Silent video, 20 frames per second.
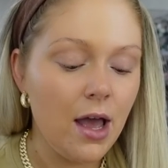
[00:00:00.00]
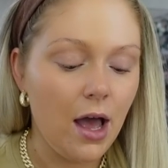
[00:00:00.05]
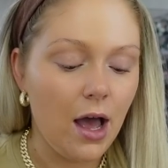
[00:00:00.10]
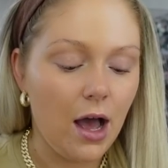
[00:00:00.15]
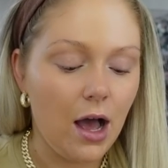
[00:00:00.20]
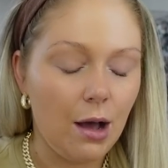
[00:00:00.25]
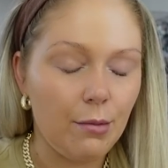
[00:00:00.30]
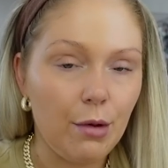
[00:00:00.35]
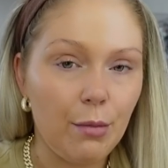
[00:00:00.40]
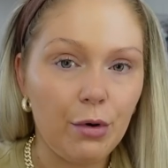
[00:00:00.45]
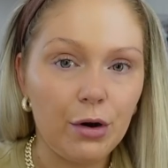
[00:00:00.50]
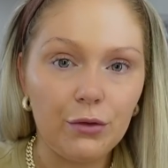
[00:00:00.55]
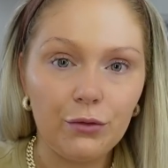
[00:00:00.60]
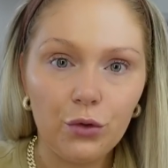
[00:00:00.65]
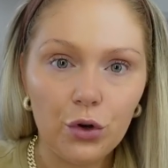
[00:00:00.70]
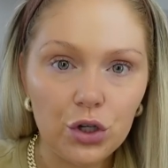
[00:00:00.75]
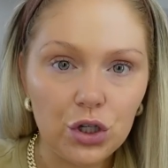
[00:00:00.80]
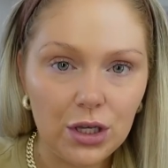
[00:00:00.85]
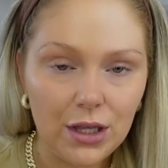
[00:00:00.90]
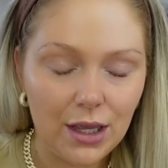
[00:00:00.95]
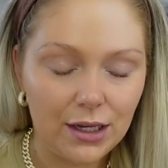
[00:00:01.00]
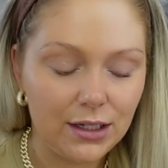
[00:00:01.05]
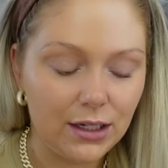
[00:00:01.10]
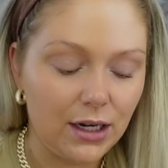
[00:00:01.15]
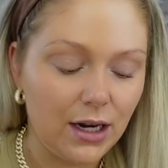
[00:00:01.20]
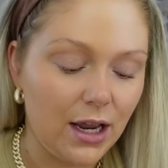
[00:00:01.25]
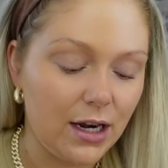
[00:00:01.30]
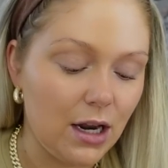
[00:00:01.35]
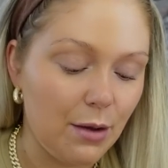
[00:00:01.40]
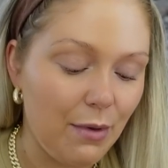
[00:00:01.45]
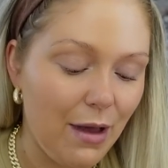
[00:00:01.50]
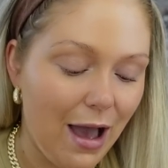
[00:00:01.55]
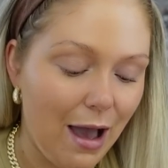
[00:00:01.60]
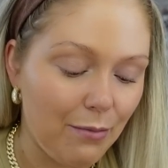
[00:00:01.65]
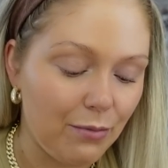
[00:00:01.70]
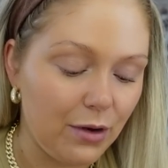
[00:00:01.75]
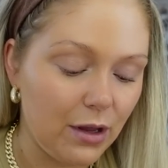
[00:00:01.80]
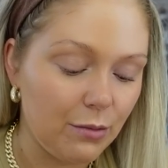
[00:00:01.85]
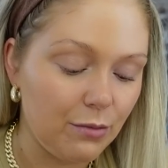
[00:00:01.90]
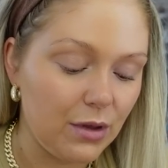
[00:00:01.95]
But unfortunately, that didn't end up
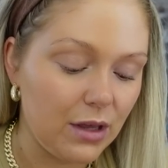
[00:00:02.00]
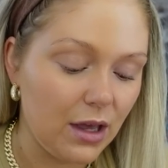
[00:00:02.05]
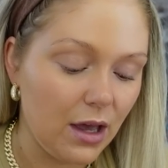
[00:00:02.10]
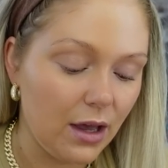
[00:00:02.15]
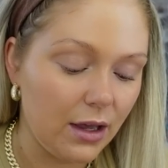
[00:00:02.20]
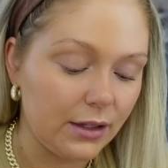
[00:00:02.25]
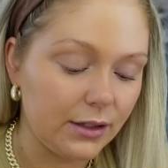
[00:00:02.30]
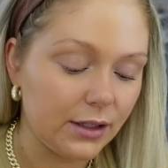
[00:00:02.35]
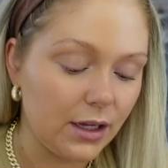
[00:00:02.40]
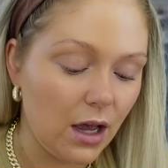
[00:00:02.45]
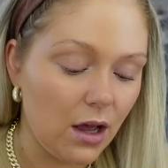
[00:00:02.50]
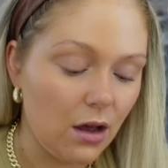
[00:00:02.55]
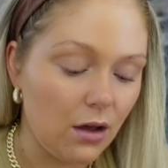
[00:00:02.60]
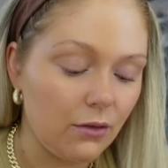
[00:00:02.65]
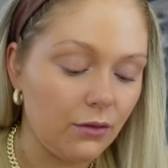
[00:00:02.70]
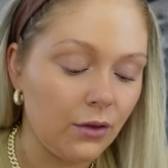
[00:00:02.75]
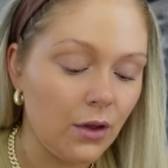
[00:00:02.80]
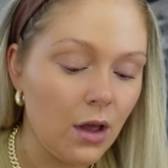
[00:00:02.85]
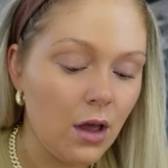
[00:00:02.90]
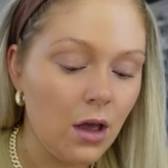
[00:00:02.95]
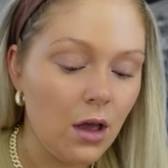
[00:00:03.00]
happening because of